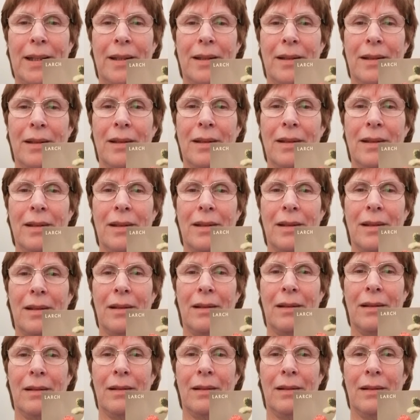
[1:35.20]
patterns
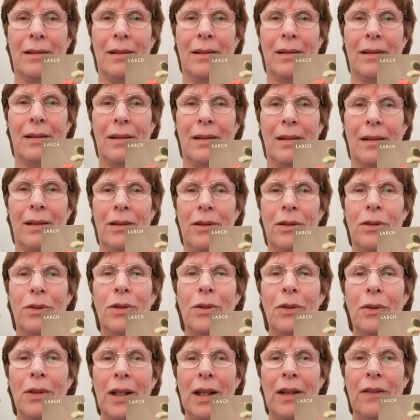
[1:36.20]
you
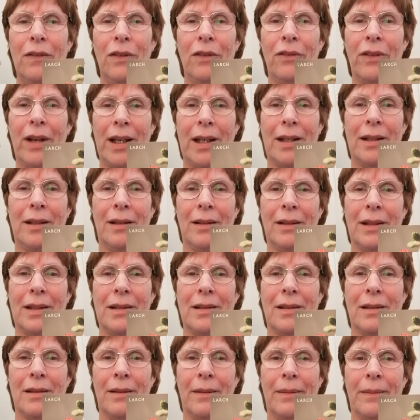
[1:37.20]
don't even
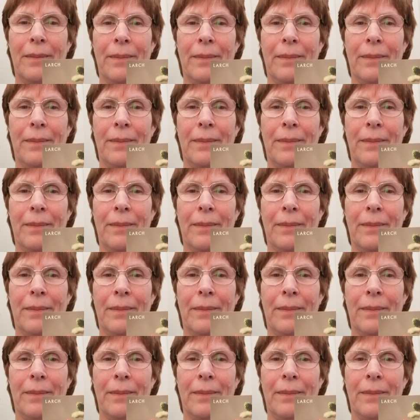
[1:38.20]
recognize.